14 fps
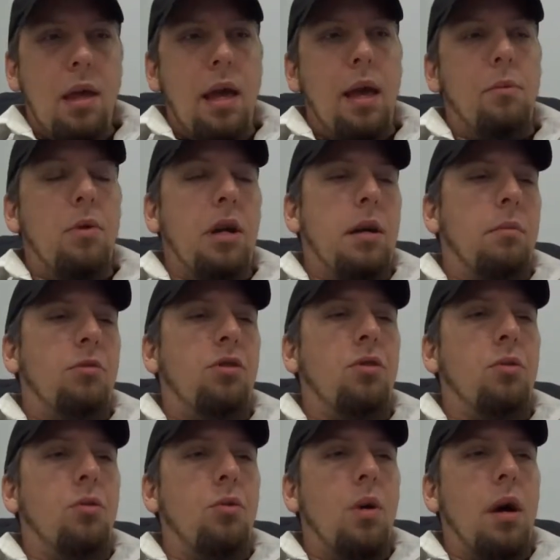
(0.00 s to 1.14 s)
and when it comes
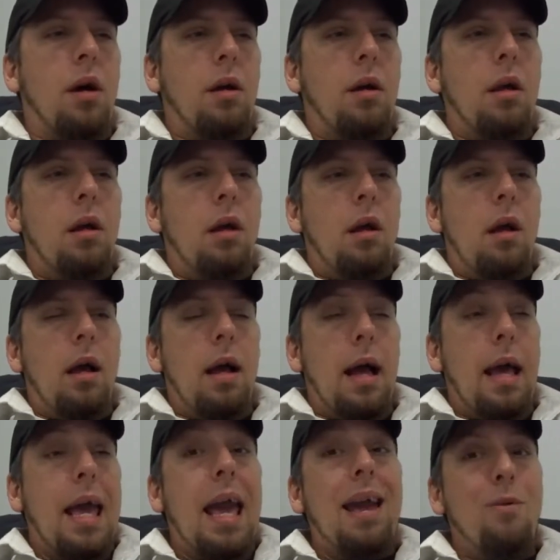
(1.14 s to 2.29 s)
to a
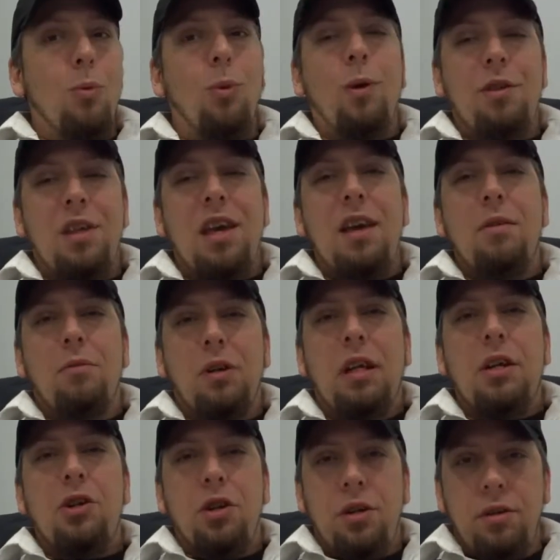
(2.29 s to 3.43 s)
hate-worthy
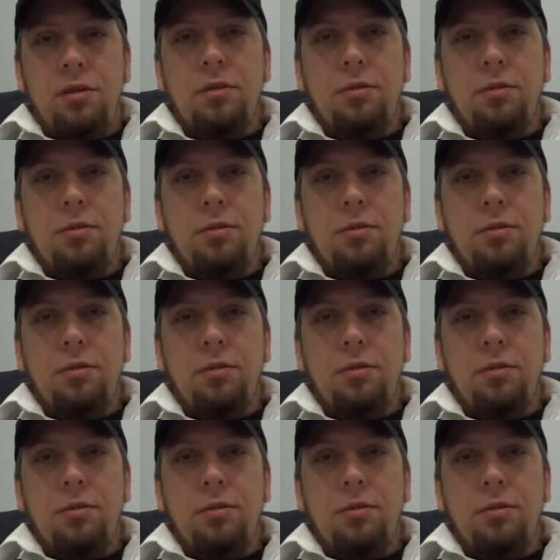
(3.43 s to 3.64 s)
religion.